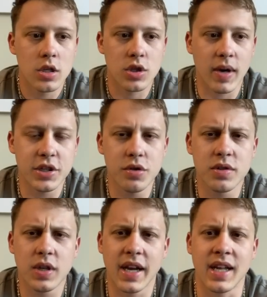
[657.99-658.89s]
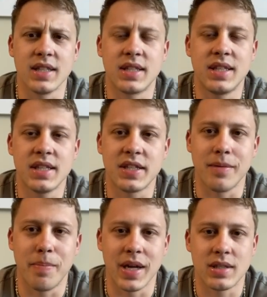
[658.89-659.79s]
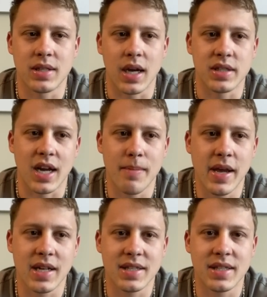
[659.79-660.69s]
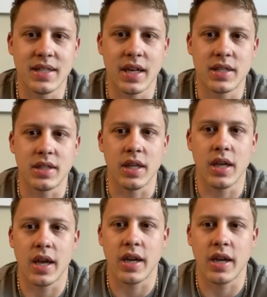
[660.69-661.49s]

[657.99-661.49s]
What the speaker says: So I choose a consistent bet sizing. I make it 60, and